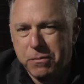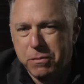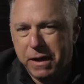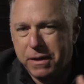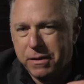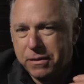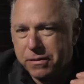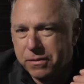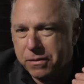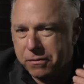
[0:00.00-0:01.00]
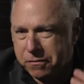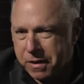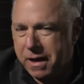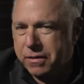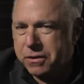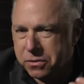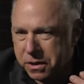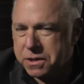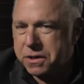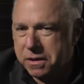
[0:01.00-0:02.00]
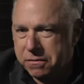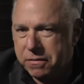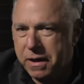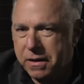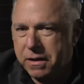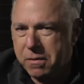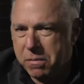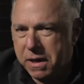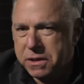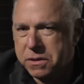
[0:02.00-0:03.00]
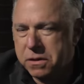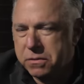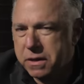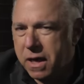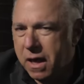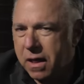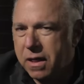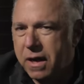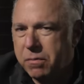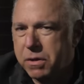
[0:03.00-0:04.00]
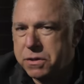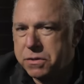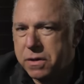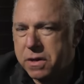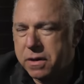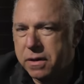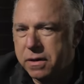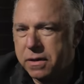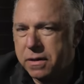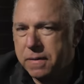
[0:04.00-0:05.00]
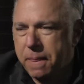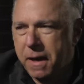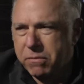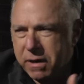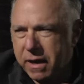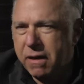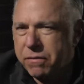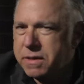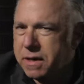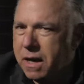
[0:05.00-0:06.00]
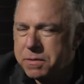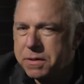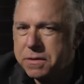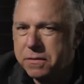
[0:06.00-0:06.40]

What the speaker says: made the faith, the traditional faith in my children, that much stronger. And we have these options,